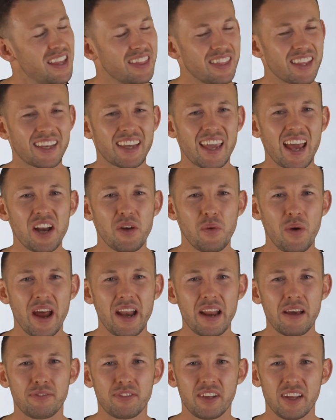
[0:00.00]
The kennel
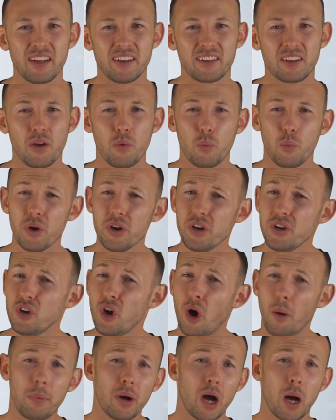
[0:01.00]
NFTs were
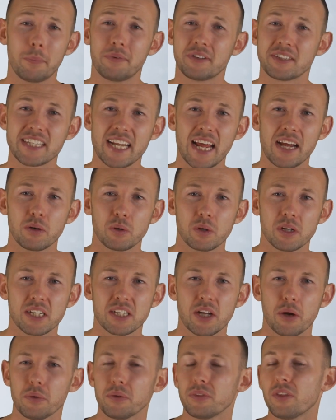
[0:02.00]
not put up for sale,
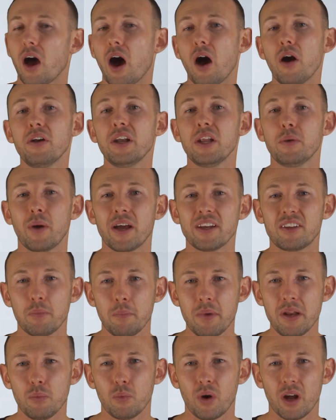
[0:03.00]
so the only way to
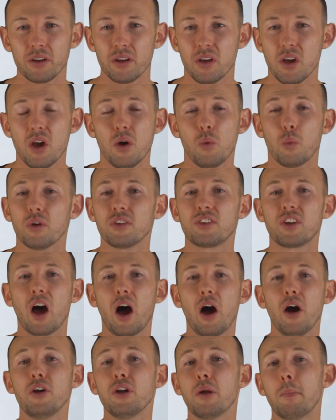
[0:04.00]
mint one was to
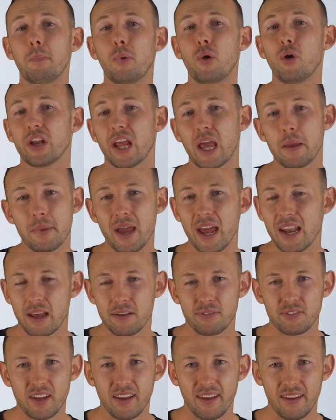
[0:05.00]
own a Bored Ape
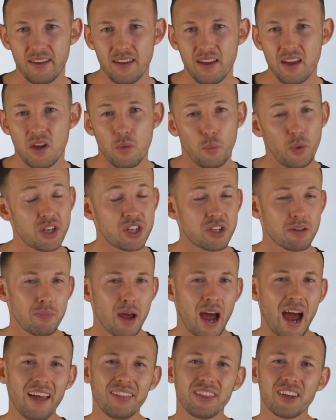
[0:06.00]
NFT, which
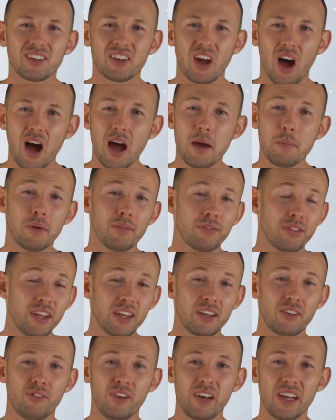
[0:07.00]
at the time of
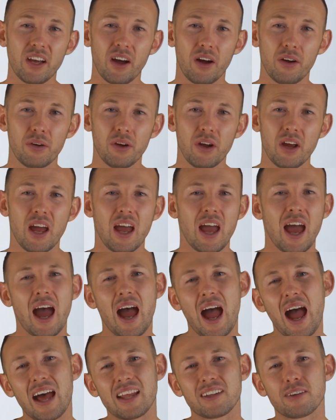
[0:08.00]
this video
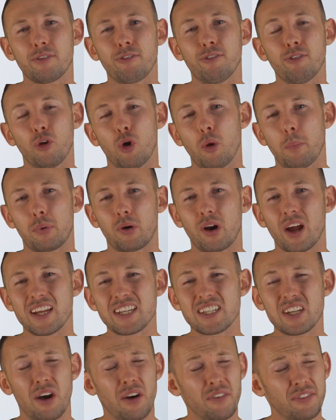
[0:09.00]
has a floor
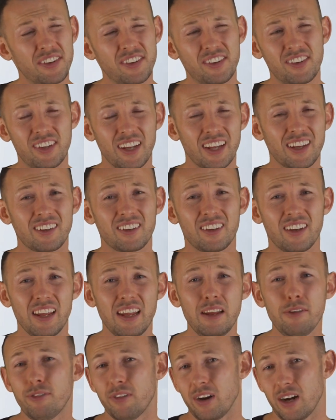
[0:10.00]
price of 6
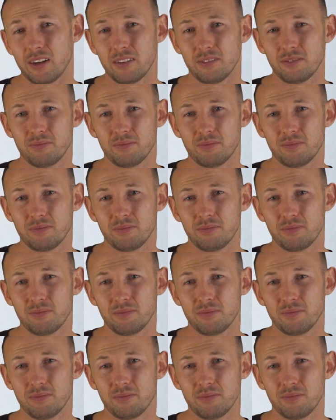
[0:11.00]
Ether.